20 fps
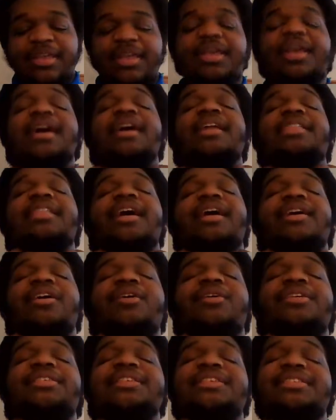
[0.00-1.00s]
yeah, like
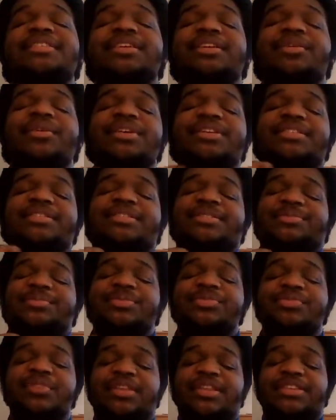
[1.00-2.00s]
always, I said, always
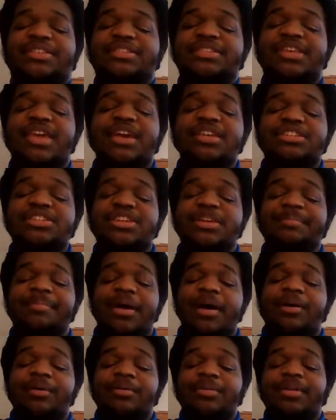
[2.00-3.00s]
was really sketchy
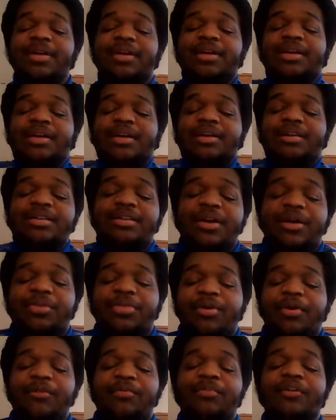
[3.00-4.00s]
about, you know,
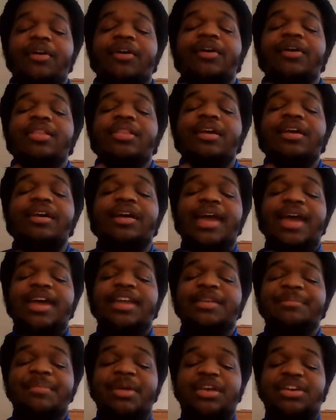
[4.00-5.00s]
the overall
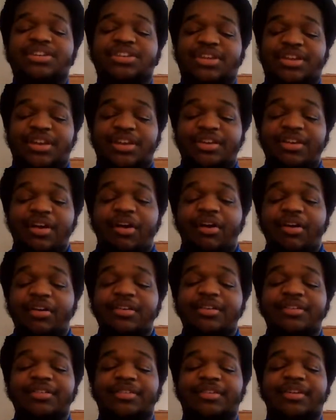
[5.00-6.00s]
animation and
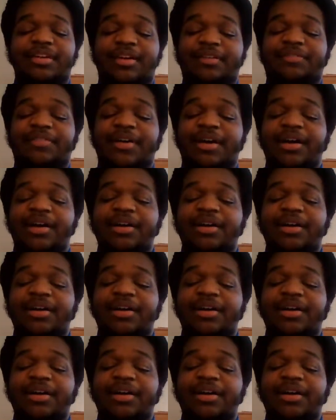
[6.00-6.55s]
art of